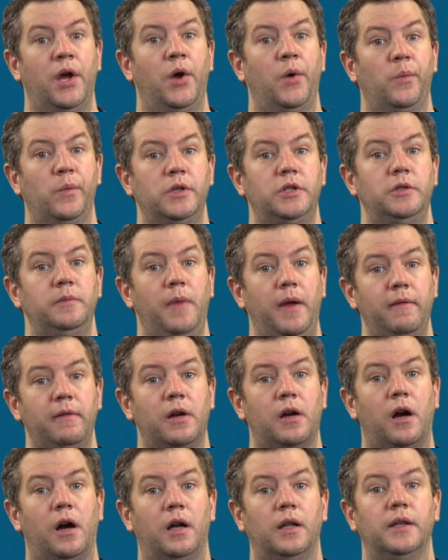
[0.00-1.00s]
which you may
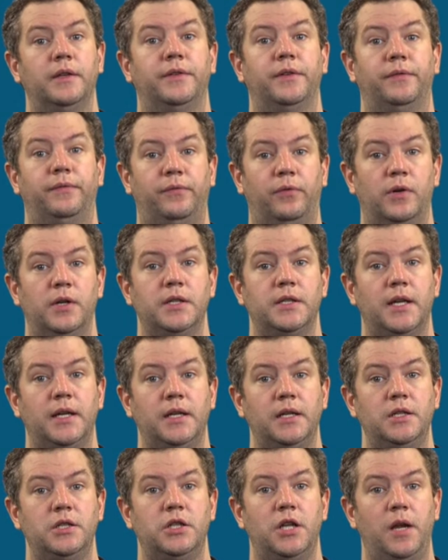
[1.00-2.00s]
recall is a
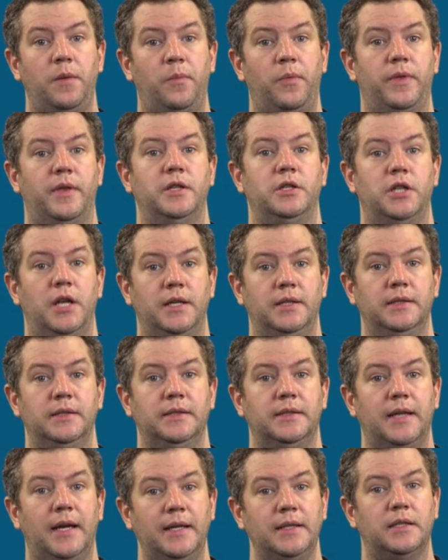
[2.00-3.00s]
four-sided shape with adjacent
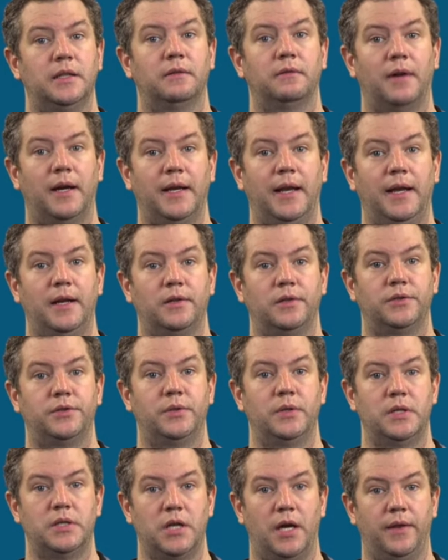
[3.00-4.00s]
sides at right angles to
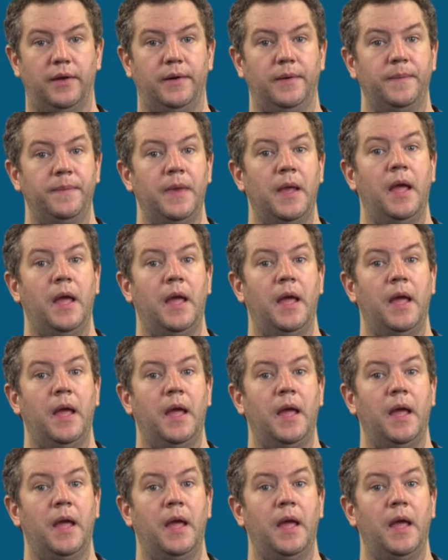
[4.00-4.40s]
each other,